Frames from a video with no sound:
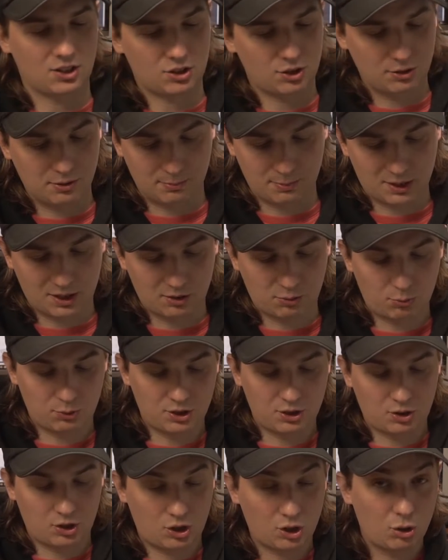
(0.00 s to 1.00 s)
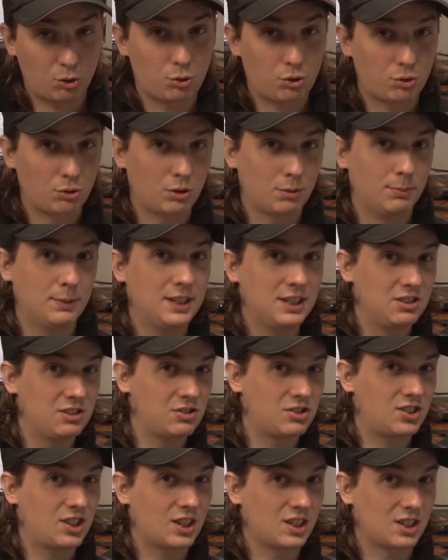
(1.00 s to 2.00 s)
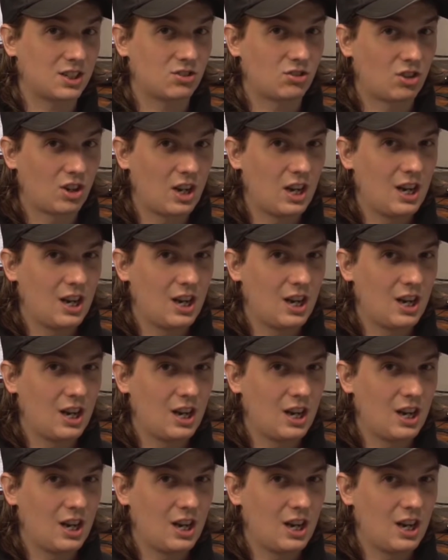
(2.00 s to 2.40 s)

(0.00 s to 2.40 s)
to it because when you go through the menu settings,